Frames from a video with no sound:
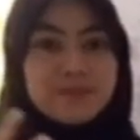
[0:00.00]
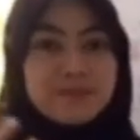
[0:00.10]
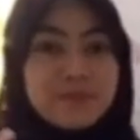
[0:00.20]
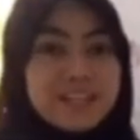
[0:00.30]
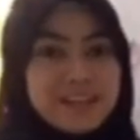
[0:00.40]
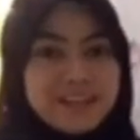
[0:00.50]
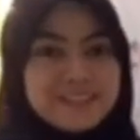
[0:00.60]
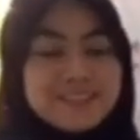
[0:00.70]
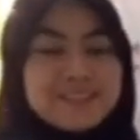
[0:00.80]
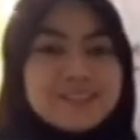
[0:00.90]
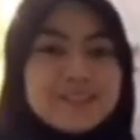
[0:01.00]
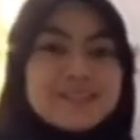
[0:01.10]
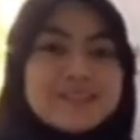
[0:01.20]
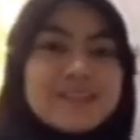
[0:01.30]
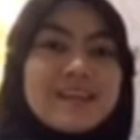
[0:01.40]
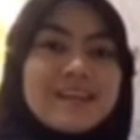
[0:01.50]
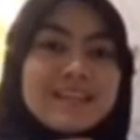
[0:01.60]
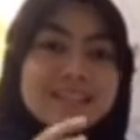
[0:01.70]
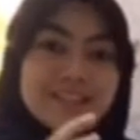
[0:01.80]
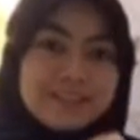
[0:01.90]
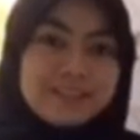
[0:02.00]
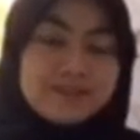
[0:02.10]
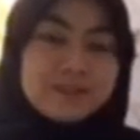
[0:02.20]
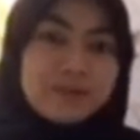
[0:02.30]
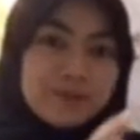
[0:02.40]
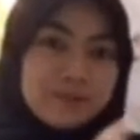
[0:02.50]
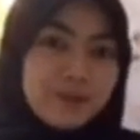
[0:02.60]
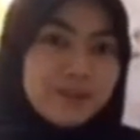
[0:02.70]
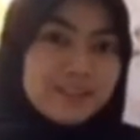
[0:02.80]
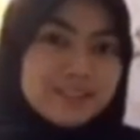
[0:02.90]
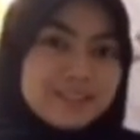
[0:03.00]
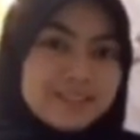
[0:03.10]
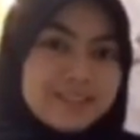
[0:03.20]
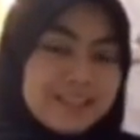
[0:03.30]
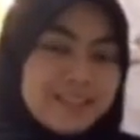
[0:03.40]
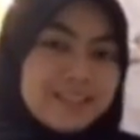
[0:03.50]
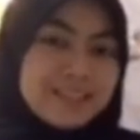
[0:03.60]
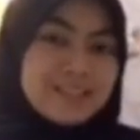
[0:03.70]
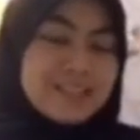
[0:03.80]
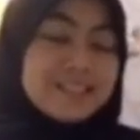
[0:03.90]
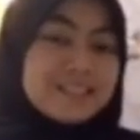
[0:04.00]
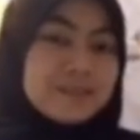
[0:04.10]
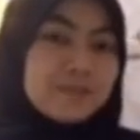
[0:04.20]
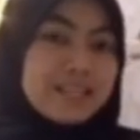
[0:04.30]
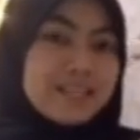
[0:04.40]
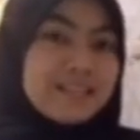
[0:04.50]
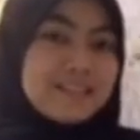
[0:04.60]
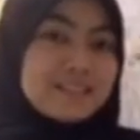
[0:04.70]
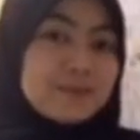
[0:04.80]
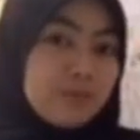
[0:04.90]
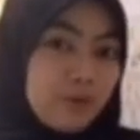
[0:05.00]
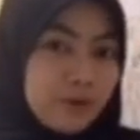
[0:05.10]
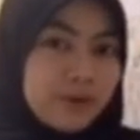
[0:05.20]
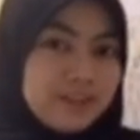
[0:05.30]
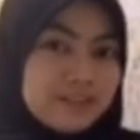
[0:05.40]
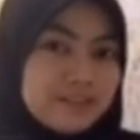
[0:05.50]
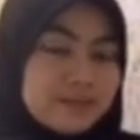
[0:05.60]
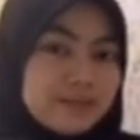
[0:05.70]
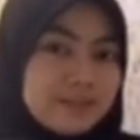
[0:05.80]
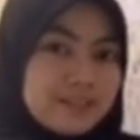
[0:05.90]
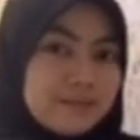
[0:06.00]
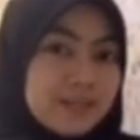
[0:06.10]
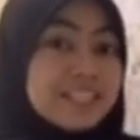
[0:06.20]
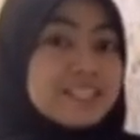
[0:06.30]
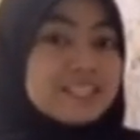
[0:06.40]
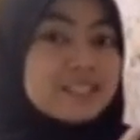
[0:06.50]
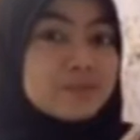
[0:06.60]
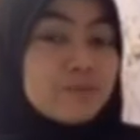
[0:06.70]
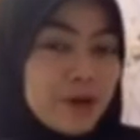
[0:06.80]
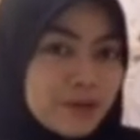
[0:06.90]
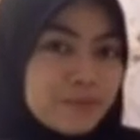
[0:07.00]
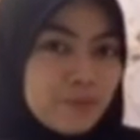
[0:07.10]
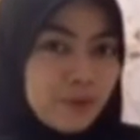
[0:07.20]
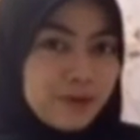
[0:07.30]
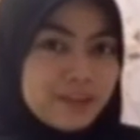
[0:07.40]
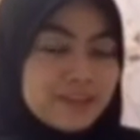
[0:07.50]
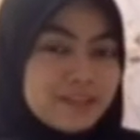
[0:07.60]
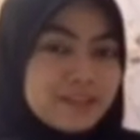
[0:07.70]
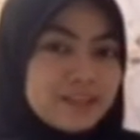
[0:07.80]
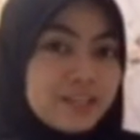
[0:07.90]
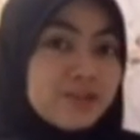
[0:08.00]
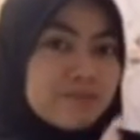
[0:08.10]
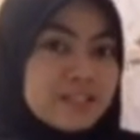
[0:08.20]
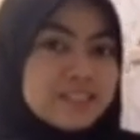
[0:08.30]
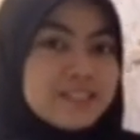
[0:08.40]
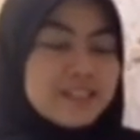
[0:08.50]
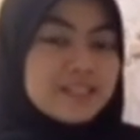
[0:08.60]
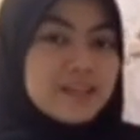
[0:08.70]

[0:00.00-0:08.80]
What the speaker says: main idea is interactive smart board. Okay, it is a board, but it's a smart board. Can you imagine it?